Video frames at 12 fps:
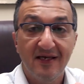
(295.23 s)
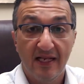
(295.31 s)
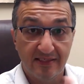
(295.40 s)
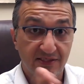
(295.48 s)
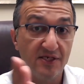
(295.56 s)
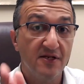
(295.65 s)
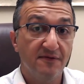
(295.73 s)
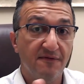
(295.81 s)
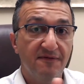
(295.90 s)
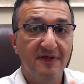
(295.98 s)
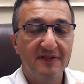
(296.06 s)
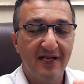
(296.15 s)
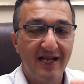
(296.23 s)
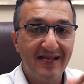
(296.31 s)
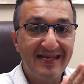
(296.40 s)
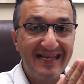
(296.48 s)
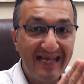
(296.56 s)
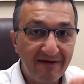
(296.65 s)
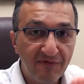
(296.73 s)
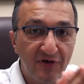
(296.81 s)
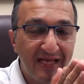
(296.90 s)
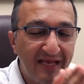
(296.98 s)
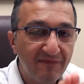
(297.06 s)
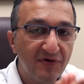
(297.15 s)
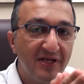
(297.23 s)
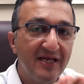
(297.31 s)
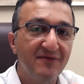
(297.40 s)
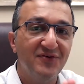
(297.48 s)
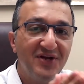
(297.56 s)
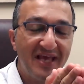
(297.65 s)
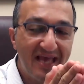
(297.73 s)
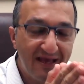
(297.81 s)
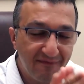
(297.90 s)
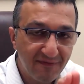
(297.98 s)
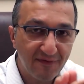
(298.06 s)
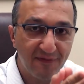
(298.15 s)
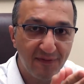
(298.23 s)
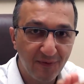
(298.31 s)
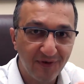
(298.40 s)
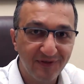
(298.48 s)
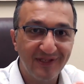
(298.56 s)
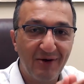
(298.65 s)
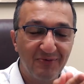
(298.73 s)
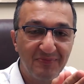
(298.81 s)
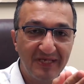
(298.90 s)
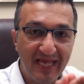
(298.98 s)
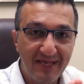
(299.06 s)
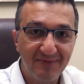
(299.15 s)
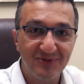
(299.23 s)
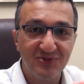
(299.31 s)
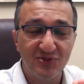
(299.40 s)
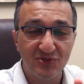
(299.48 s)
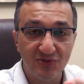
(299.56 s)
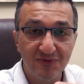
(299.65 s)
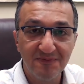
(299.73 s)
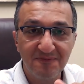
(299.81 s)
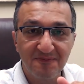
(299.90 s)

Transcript: That's another thing that I never, ever, ever, ever thought I would be able to do.